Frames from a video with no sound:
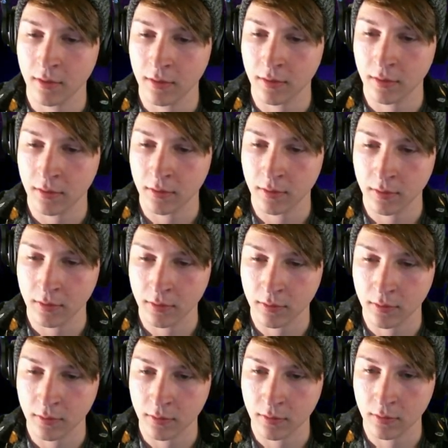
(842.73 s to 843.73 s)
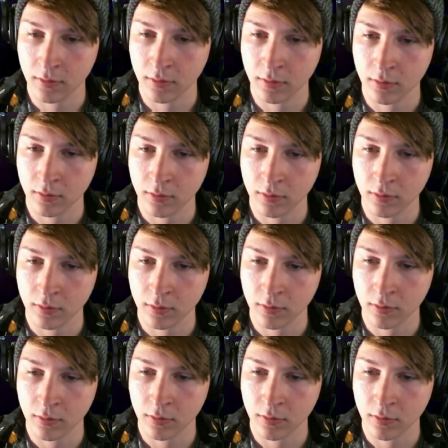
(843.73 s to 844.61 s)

Nothing is said.